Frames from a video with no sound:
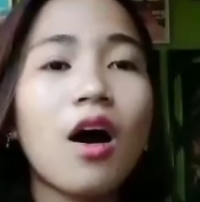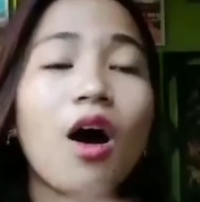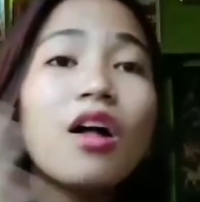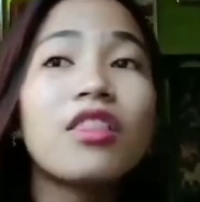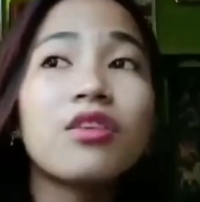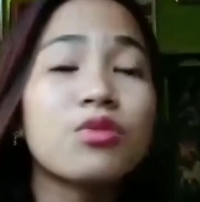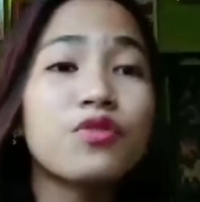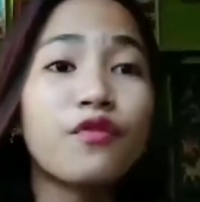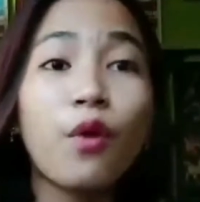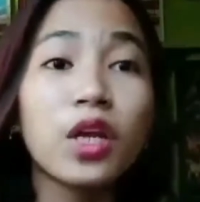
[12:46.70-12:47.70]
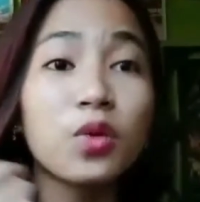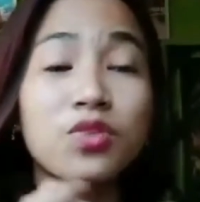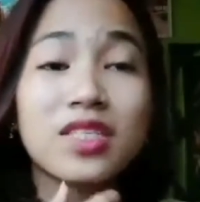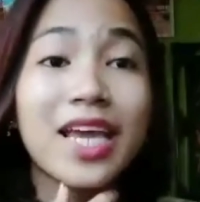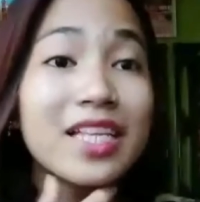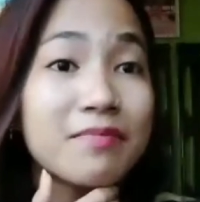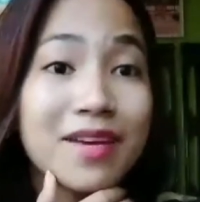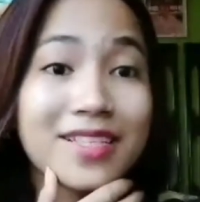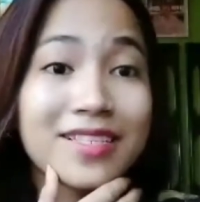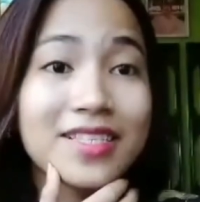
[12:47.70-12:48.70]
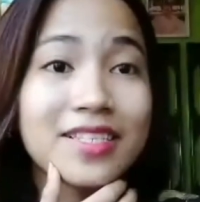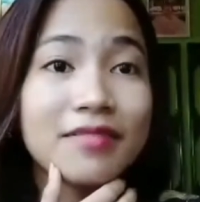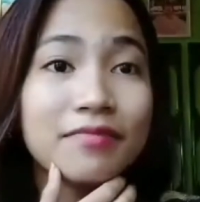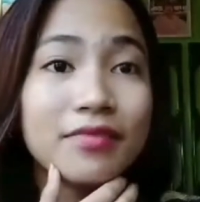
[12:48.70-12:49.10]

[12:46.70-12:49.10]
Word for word: All those positive statements,